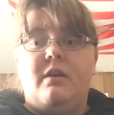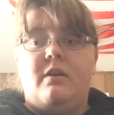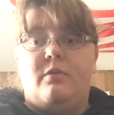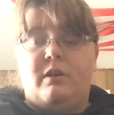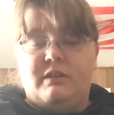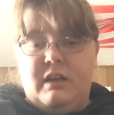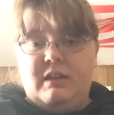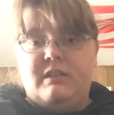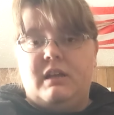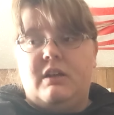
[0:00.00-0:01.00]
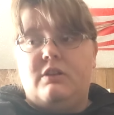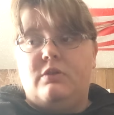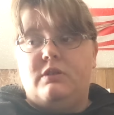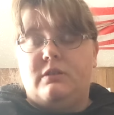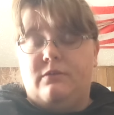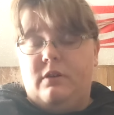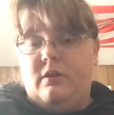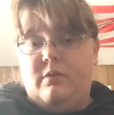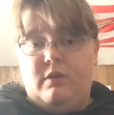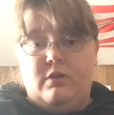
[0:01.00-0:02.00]
And what that's going to do is
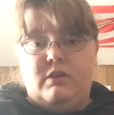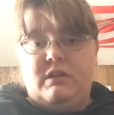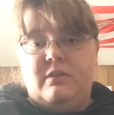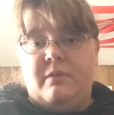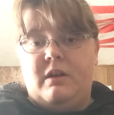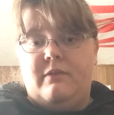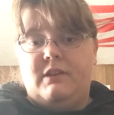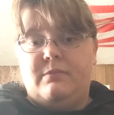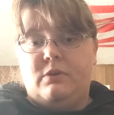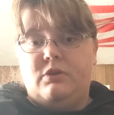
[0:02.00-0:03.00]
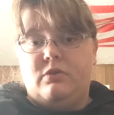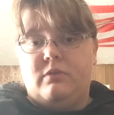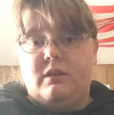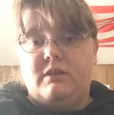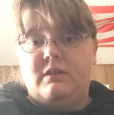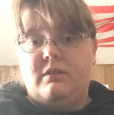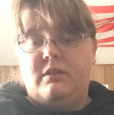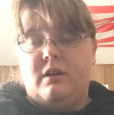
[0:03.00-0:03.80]
severely reduce the amount of exposure risk.